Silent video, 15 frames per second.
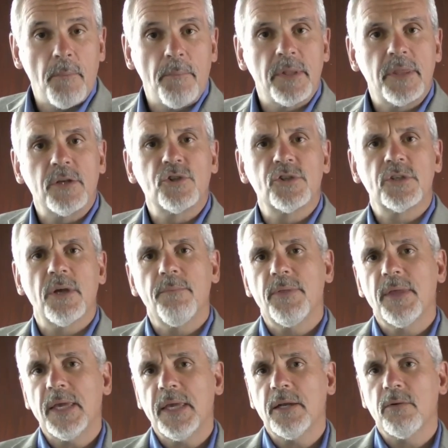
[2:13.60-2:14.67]
But there's
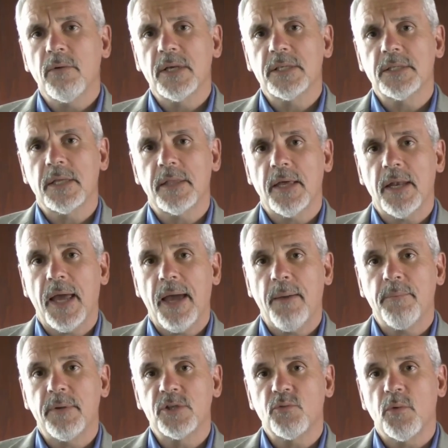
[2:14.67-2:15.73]
something interesting that
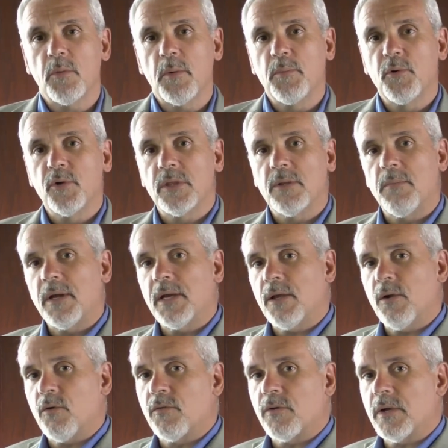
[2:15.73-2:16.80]
happens when we put the money
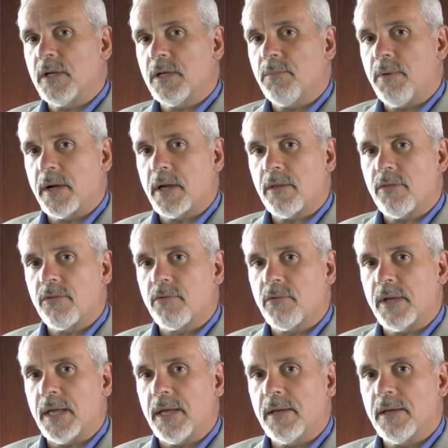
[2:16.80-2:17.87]
over into bucket
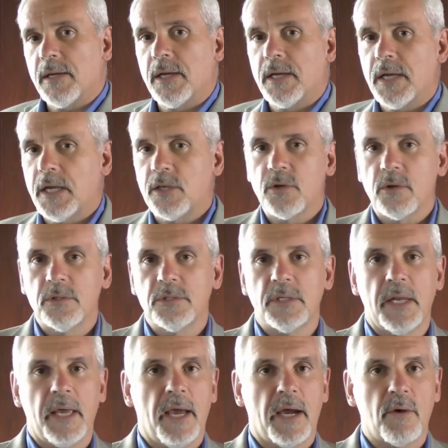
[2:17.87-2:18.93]
three. It turns
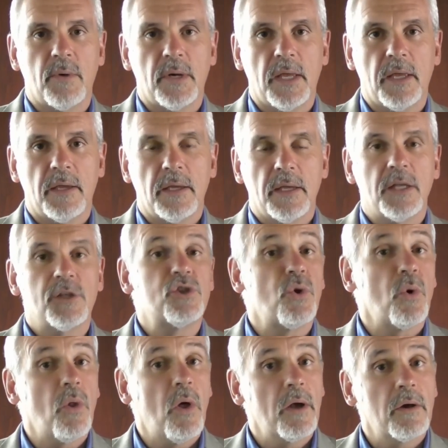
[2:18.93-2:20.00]
into equity. It's no
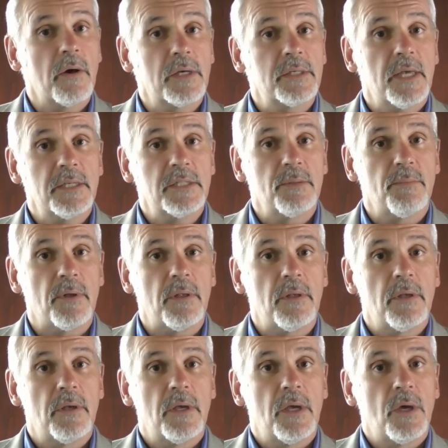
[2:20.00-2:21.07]
longer accessible.
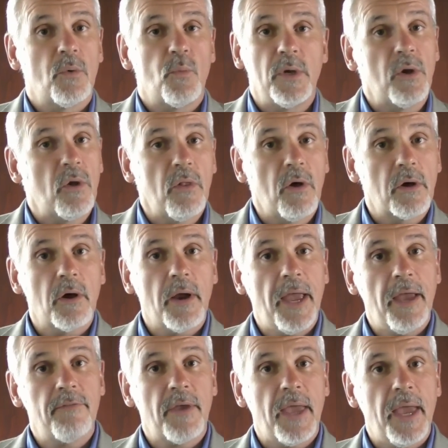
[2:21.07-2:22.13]
We no longer
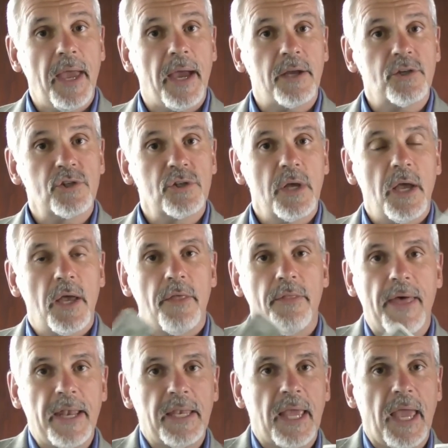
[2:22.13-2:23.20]
have cash.
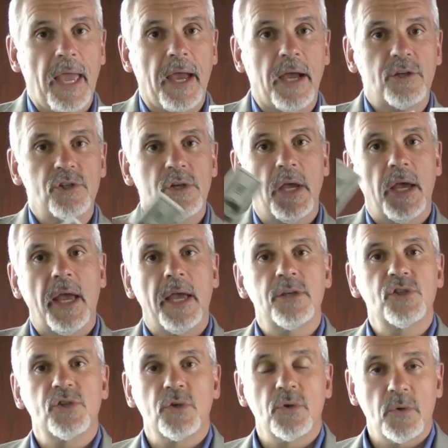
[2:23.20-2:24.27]
That cash
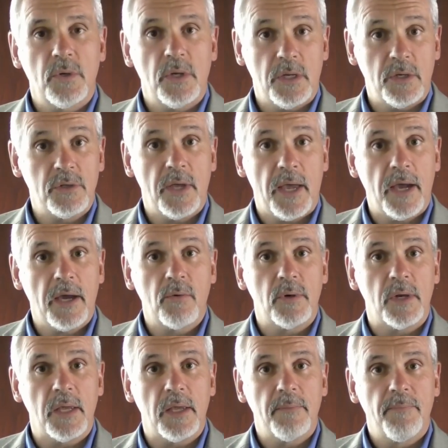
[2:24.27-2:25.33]
has turned into
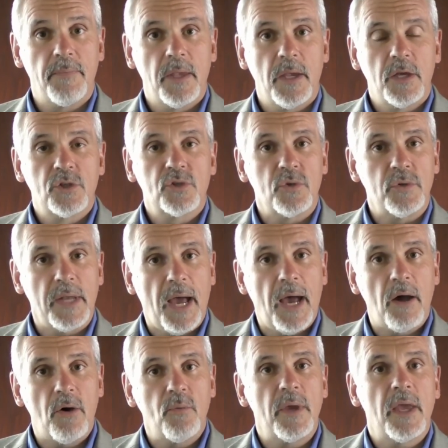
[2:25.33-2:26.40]
equity. So
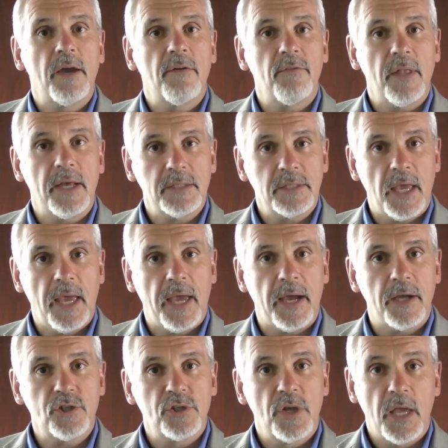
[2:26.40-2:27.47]
now we have less
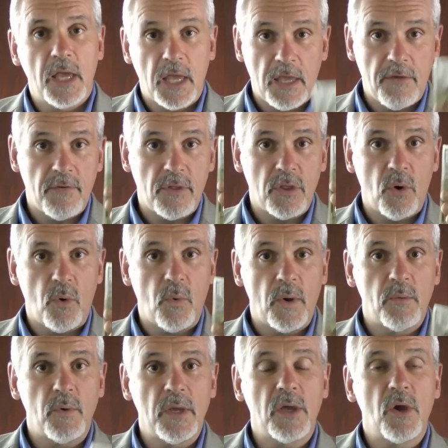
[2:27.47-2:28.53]
cash, even though
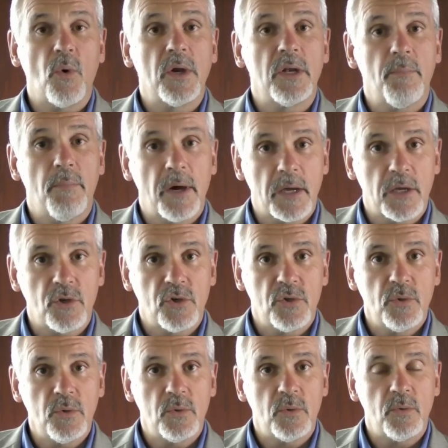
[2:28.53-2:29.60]
when we go into bucket
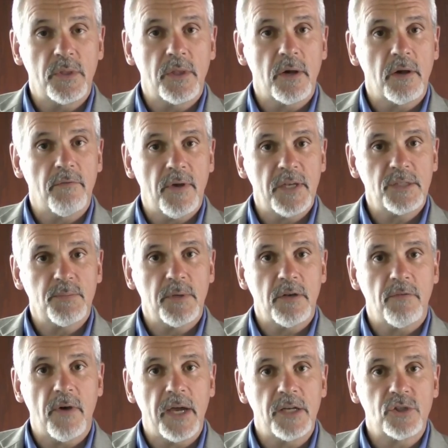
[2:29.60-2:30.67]
two with our investment
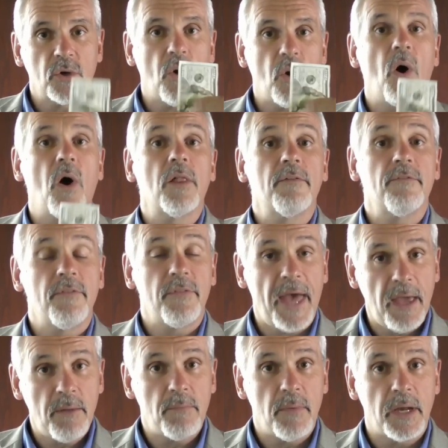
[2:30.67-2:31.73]
advisor, all of
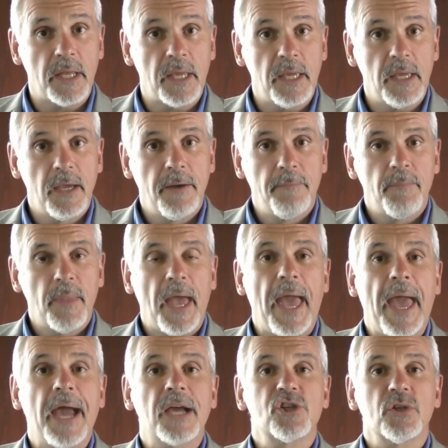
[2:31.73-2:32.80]
that money
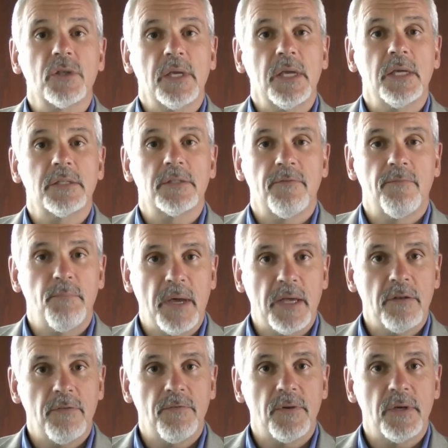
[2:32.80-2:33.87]
actually is a
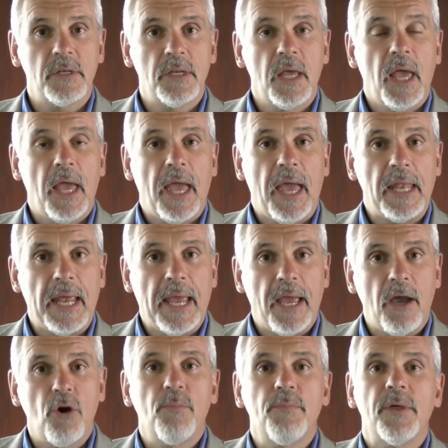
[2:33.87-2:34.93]
benefit and a
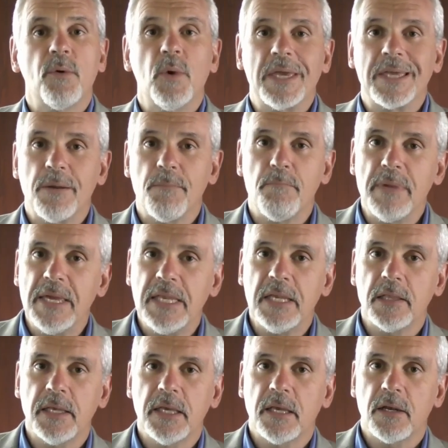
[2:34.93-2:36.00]
help that we can
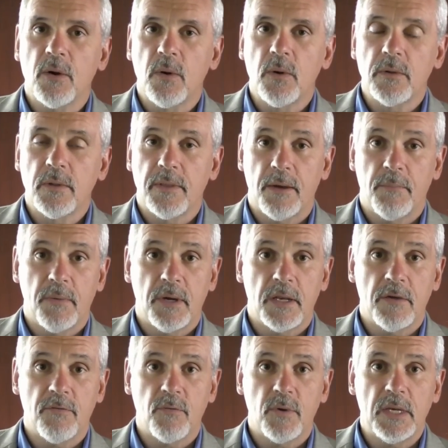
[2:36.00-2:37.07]
immediately get a hold of that
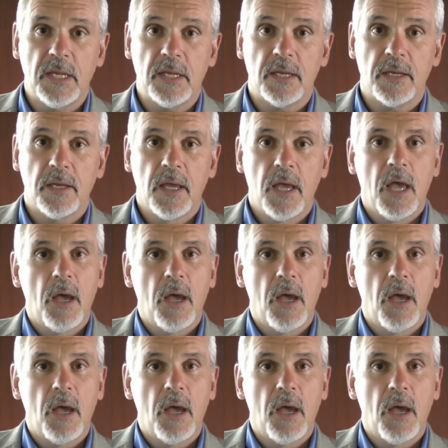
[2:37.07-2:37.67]
money if we need it.